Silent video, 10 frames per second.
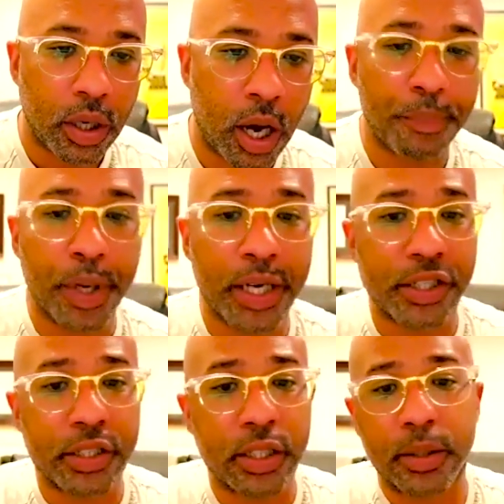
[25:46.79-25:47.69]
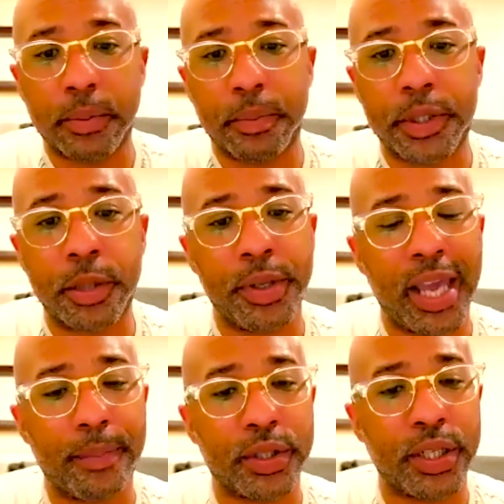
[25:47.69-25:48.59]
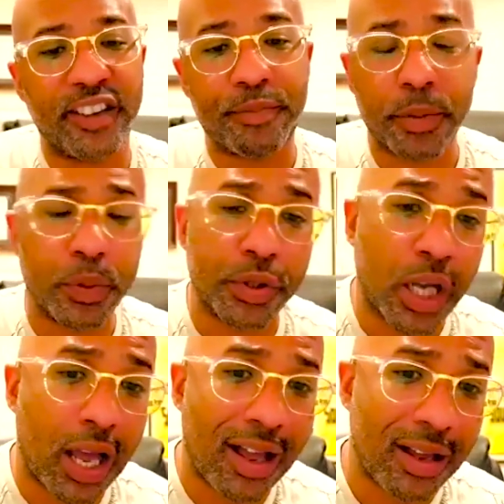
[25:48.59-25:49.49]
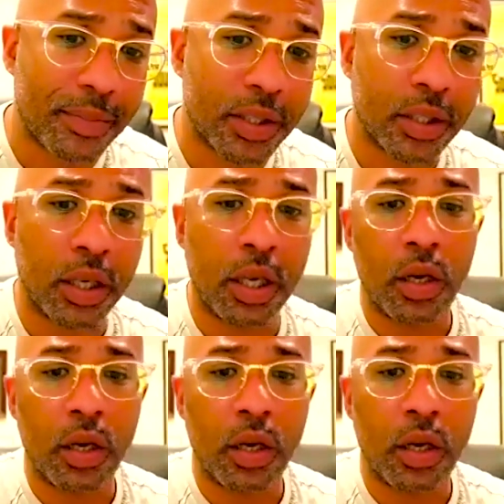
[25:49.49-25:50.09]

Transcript: a budget to be able to give people jobs,